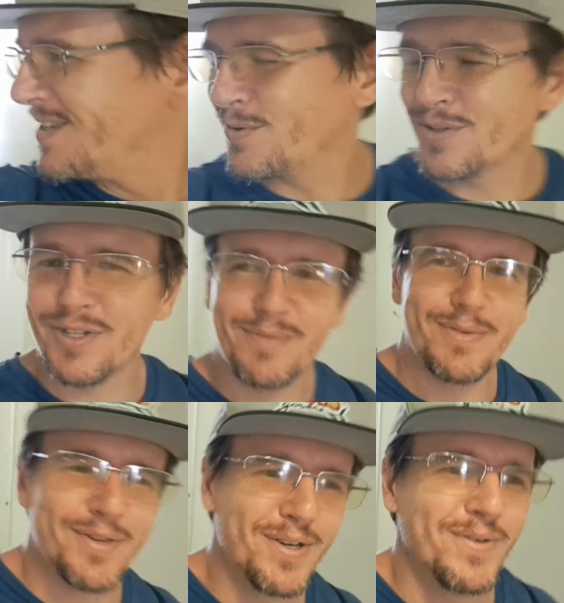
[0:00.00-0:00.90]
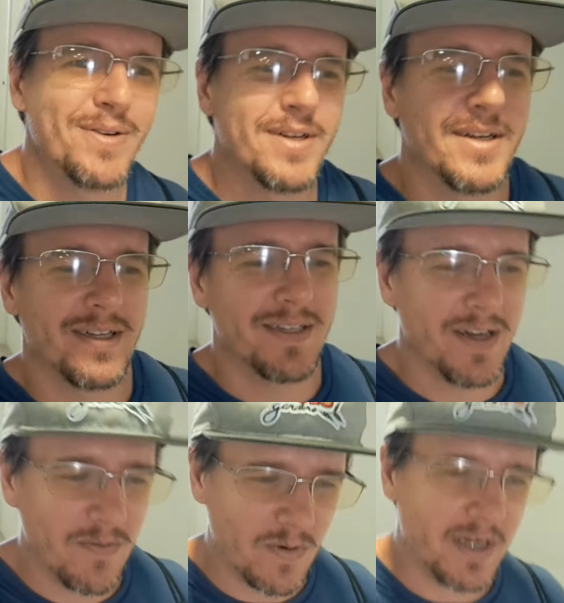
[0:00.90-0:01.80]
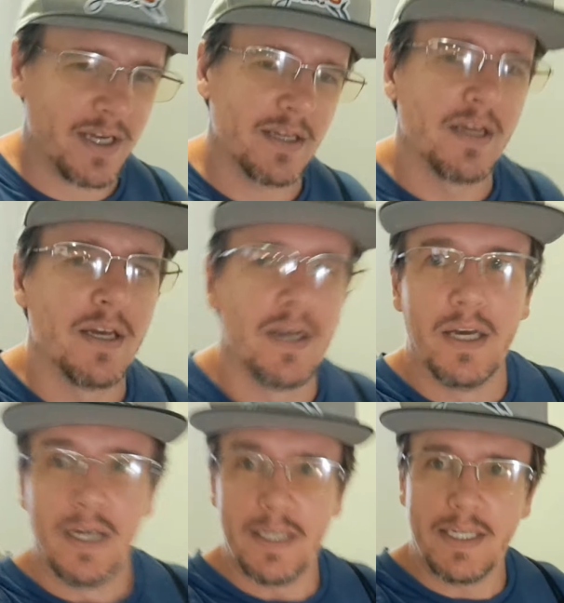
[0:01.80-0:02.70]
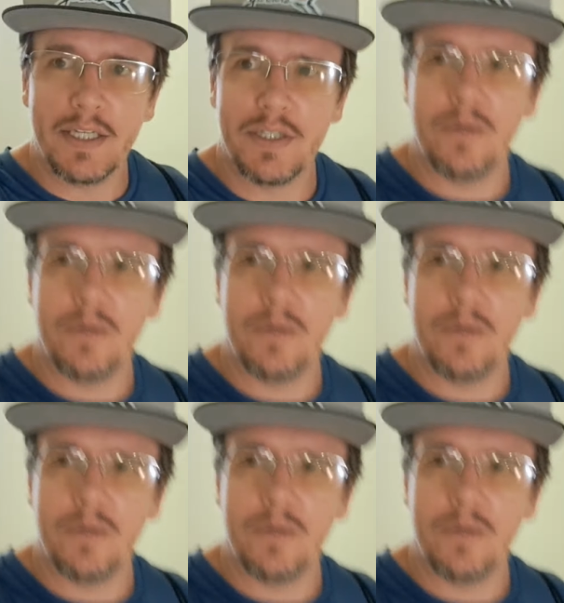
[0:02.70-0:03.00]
no slow-mo no. All right. Take